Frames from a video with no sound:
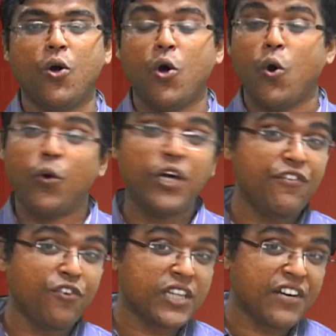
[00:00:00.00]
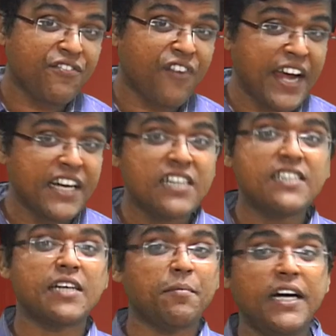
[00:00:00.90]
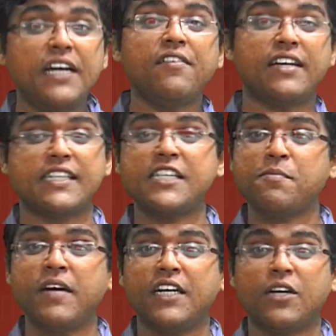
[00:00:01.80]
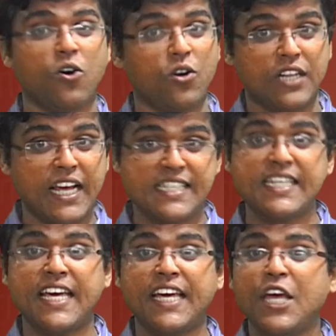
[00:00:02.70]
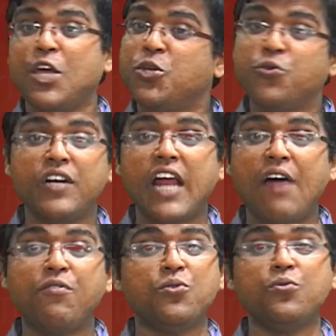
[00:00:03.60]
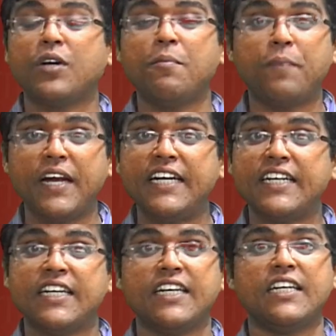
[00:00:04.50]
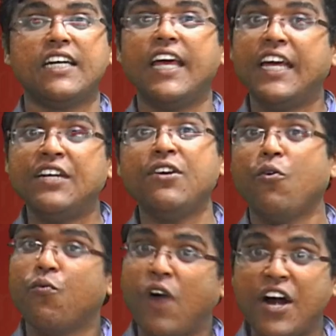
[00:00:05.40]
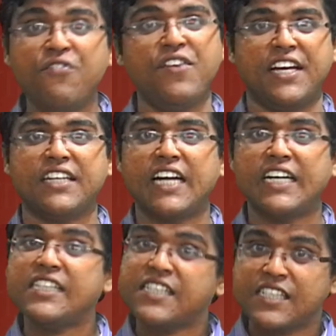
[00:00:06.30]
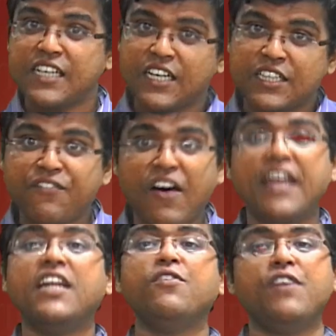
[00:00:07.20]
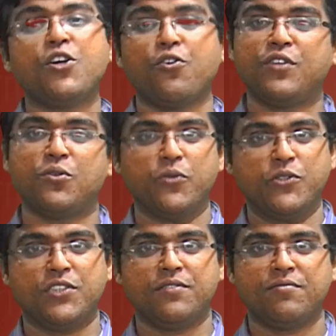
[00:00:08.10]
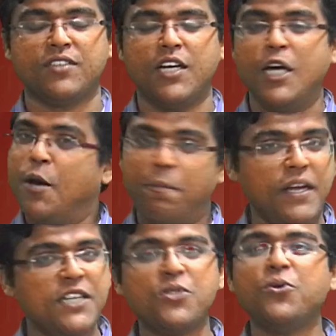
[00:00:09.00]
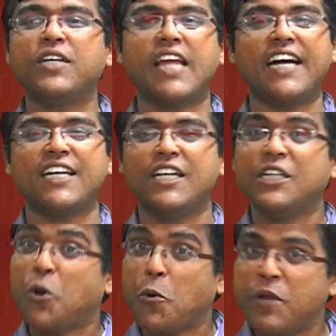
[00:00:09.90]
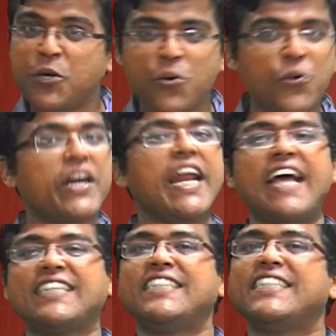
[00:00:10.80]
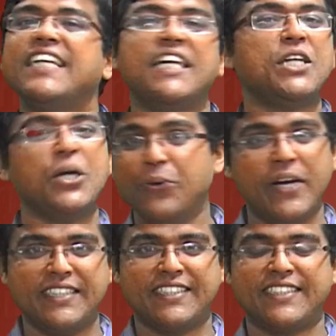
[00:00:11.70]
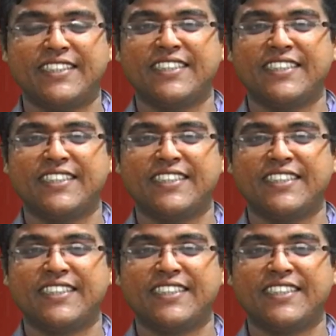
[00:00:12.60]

Only for that final summative assessment or essay, you will have to complete in 1 week, that is the final week of the course. Please note that there will be no relaxation in the due dates.